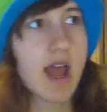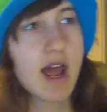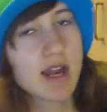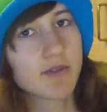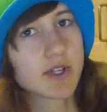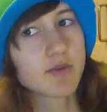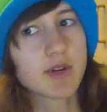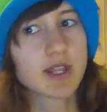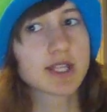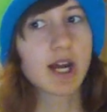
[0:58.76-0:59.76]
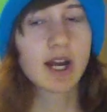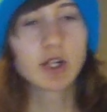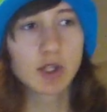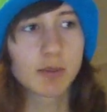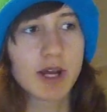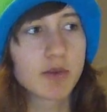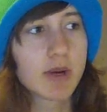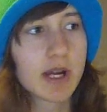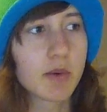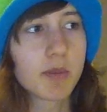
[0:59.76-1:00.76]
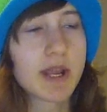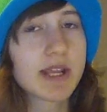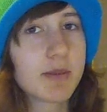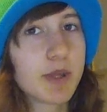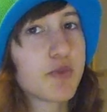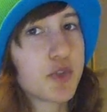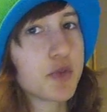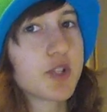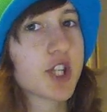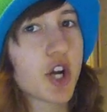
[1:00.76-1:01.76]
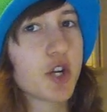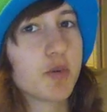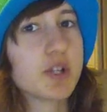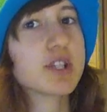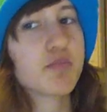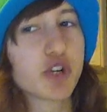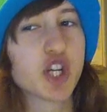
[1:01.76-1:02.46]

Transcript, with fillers: And if you didn't read the title, by the way, we're making beetroot risotto, which is pretty